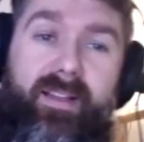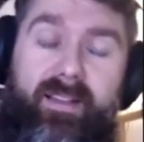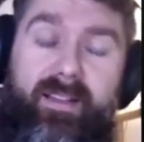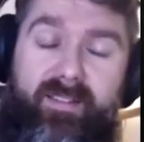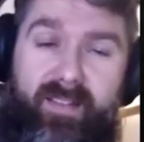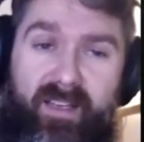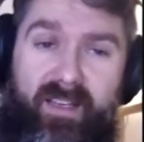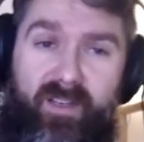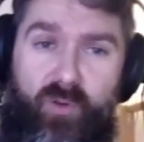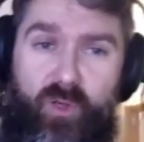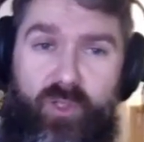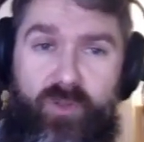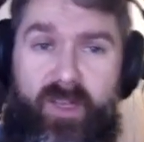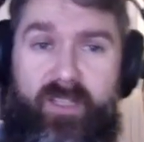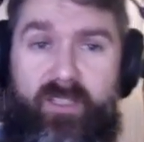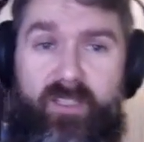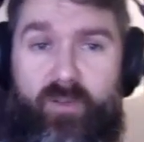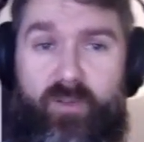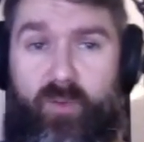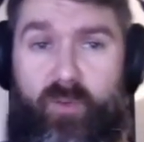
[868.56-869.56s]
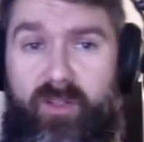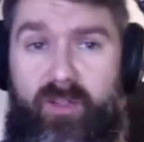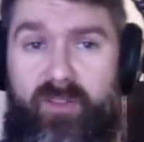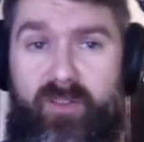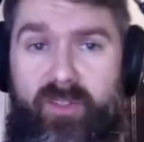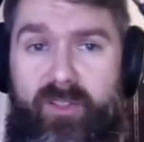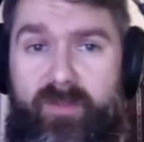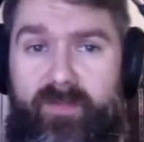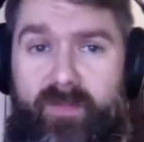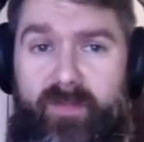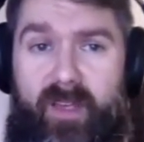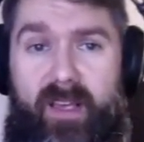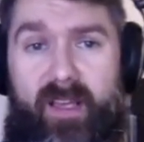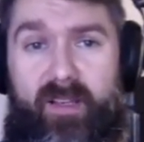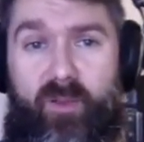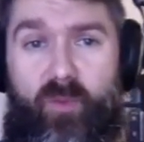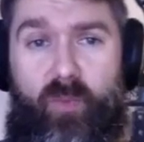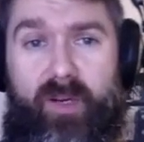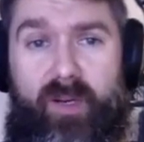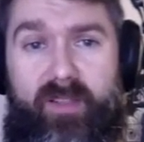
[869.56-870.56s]
Then the orchestrator runs,
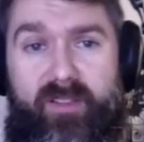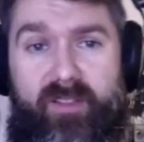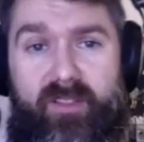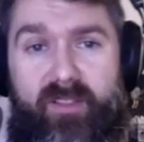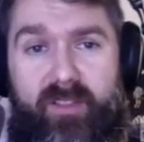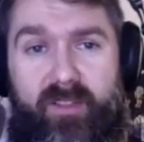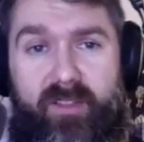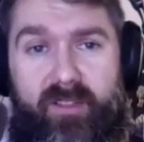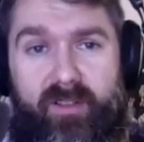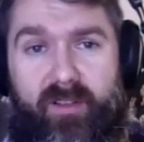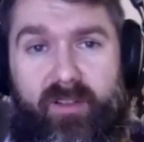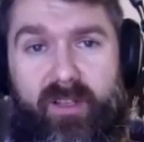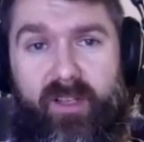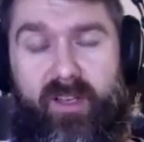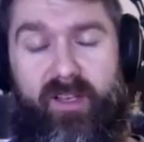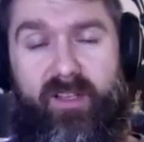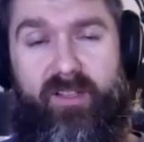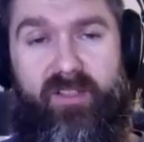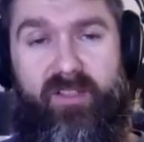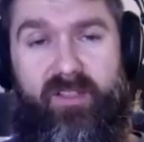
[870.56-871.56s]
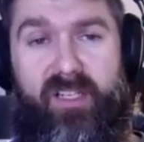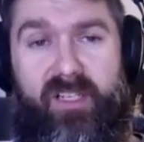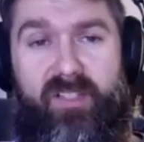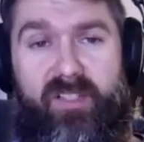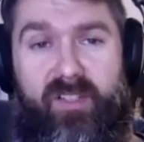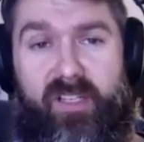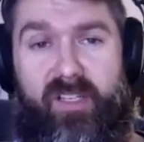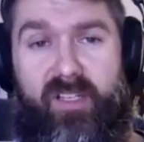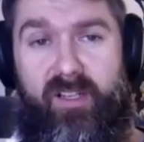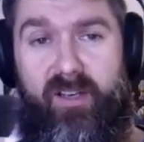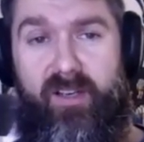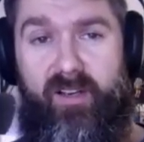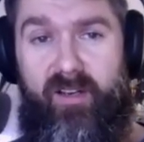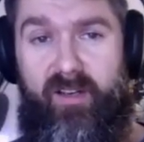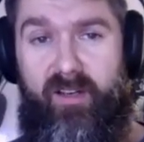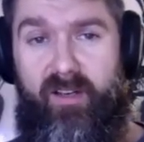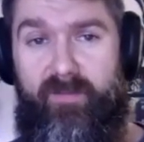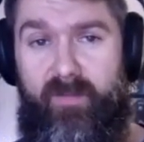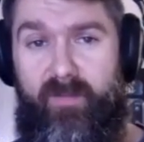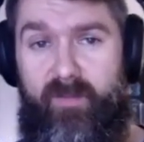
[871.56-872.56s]
and when it sees the
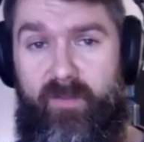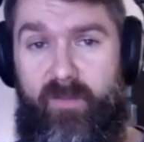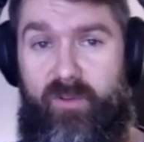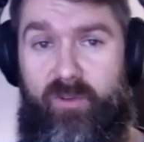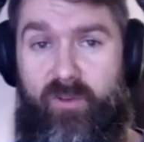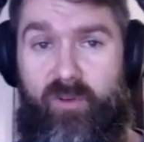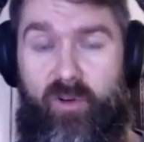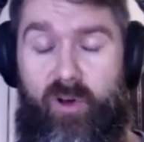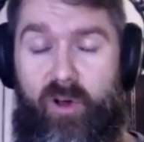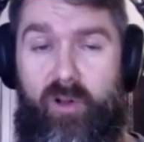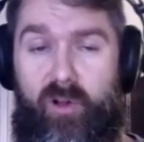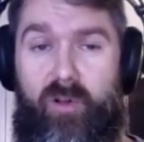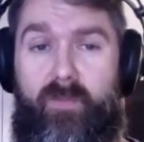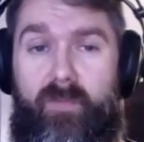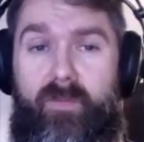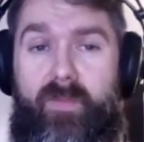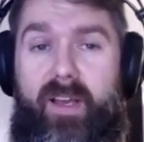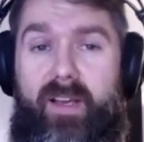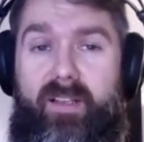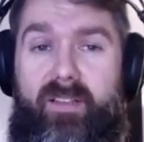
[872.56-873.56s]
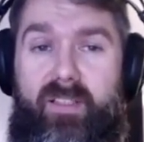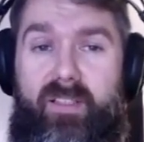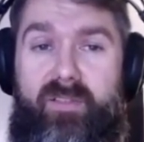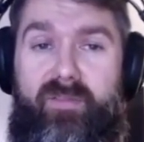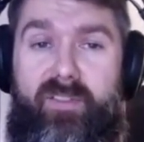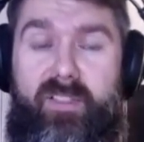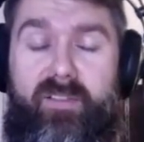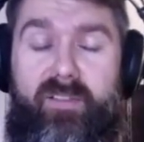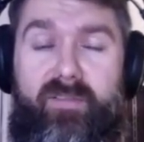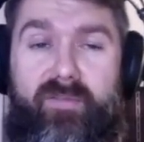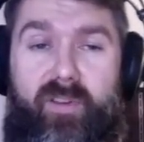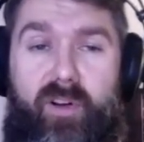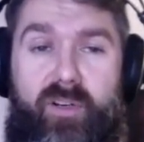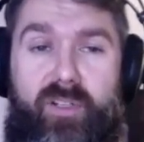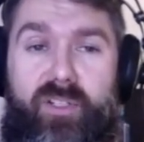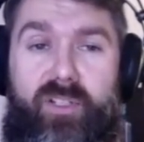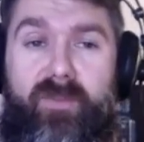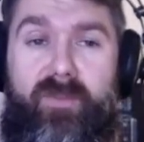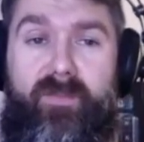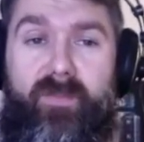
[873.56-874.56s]
call activity
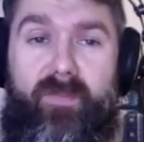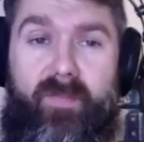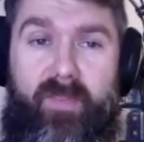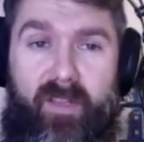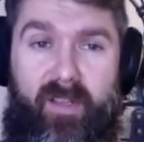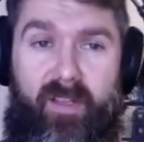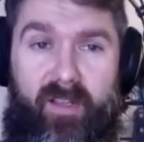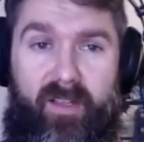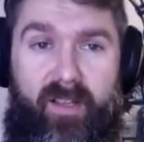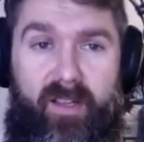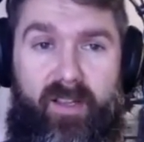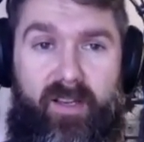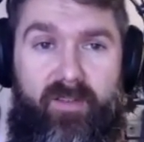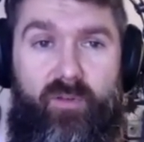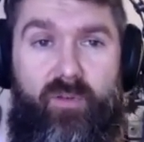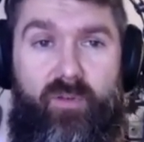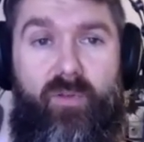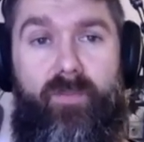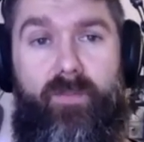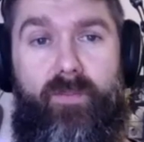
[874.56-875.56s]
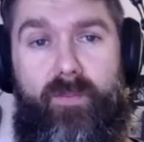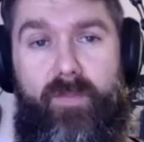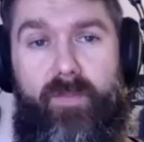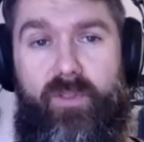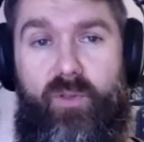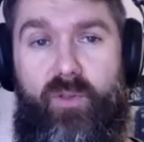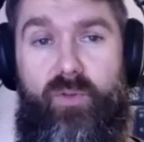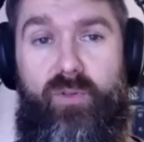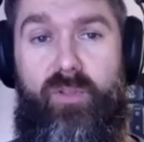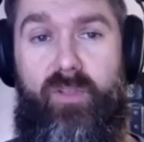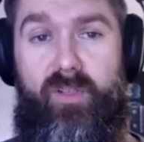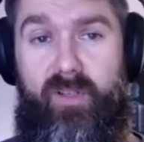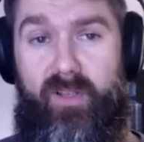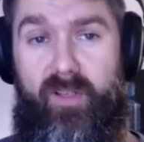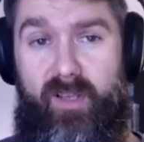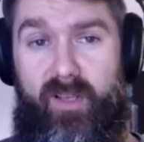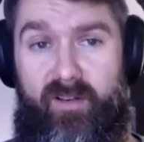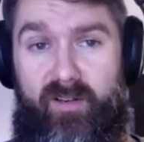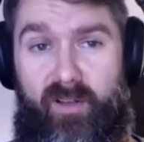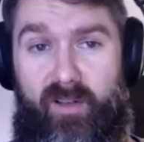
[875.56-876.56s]
function, it will use
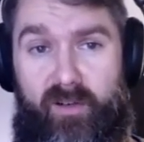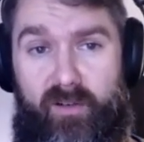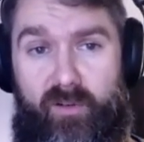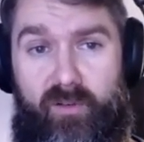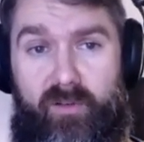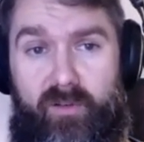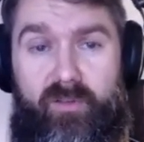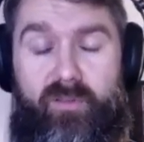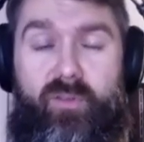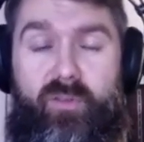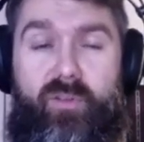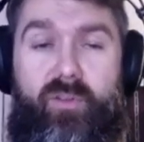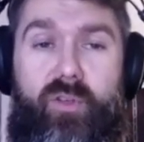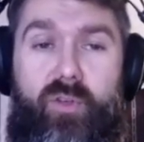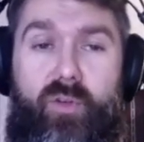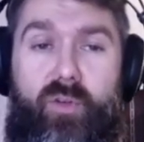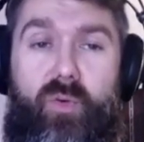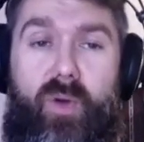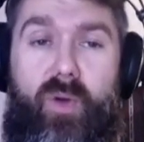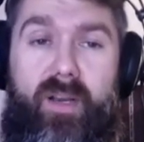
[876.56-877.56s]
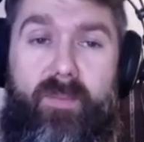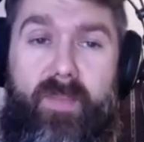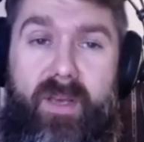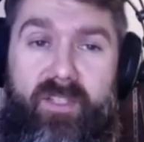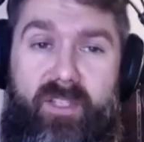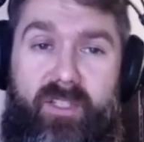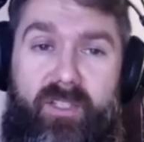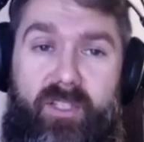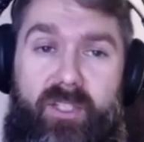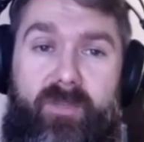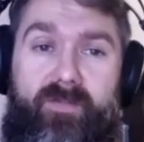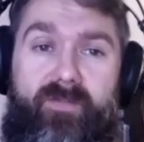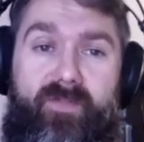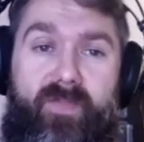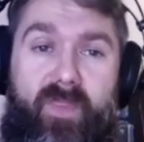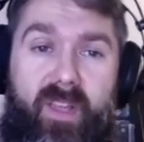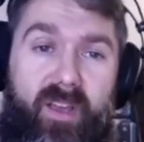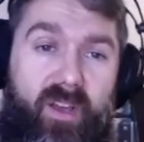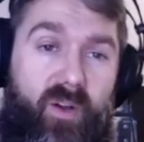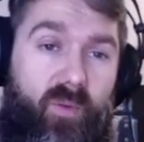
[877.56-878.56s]
another queue and a message
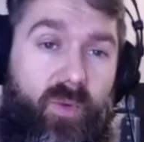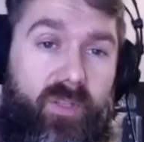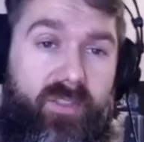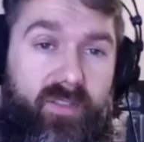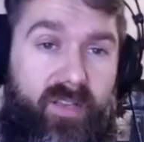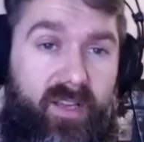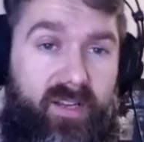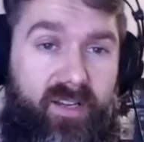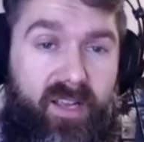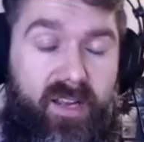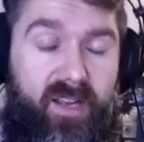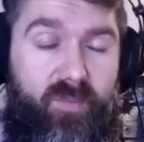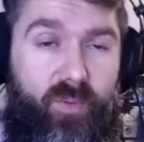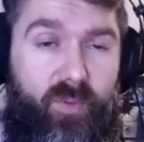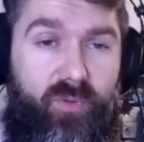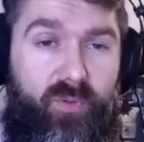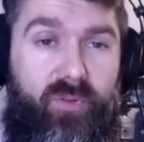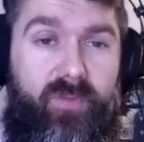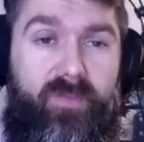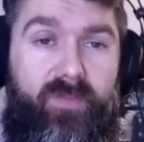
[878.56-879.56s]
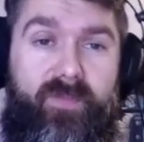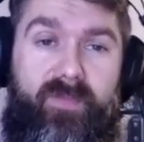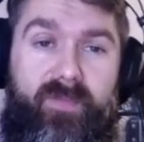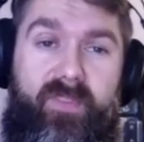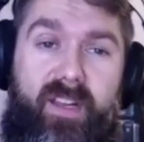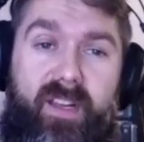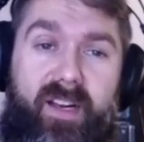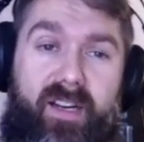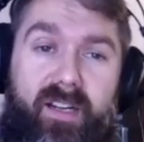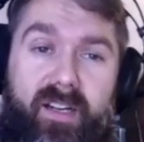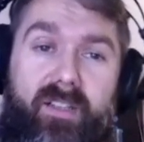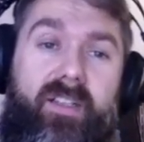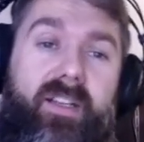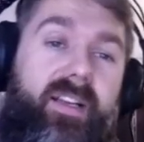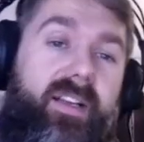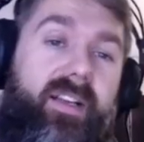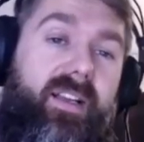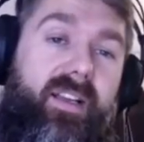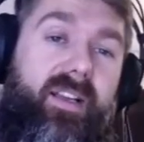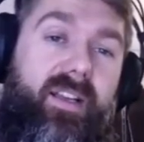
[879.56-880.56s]
with any input there
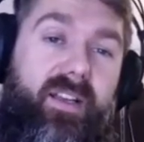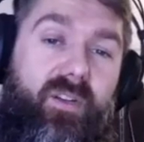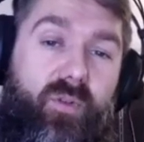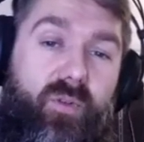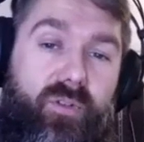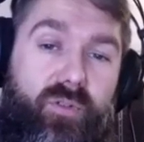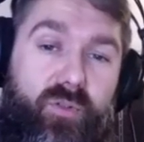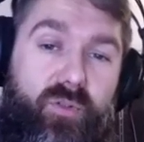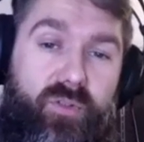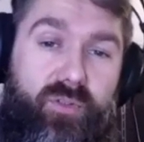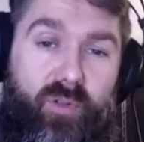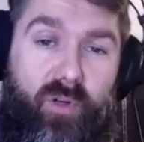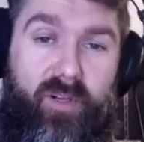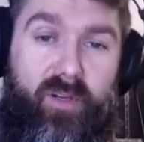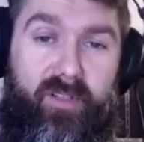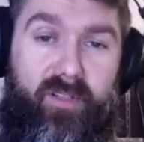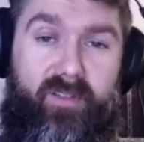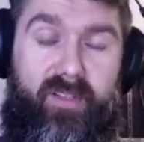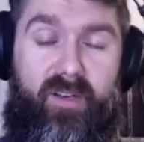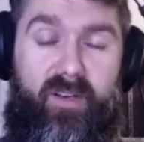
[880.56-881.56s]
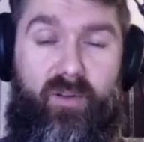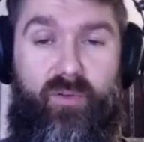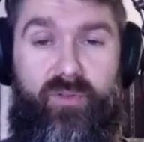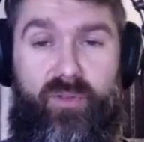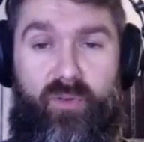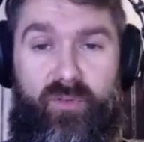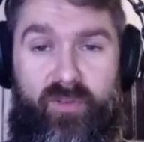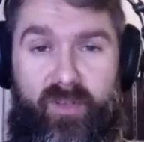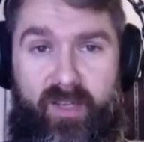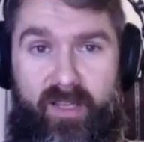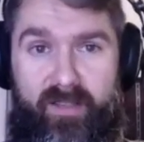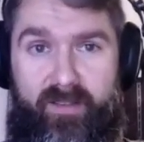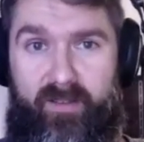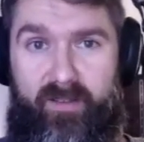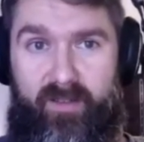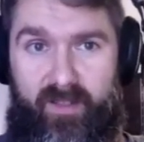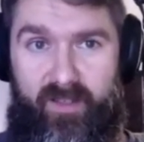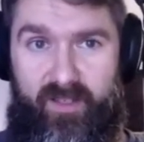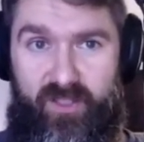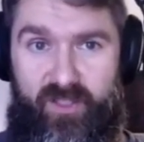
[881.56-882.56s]
in order to start it, and also that
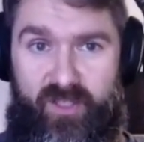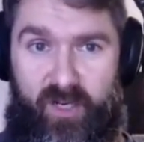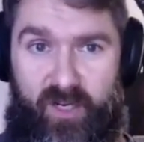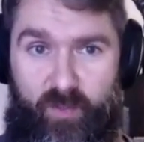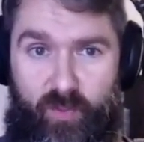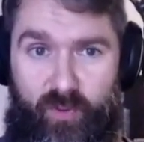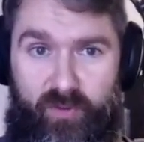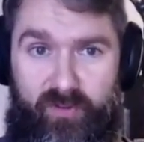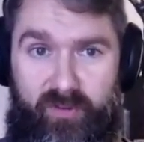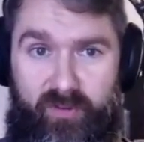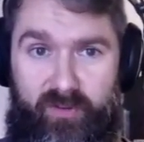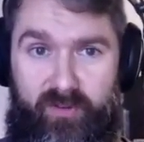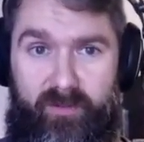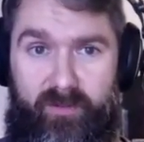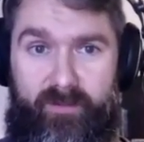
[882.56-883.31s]
is checkpointed.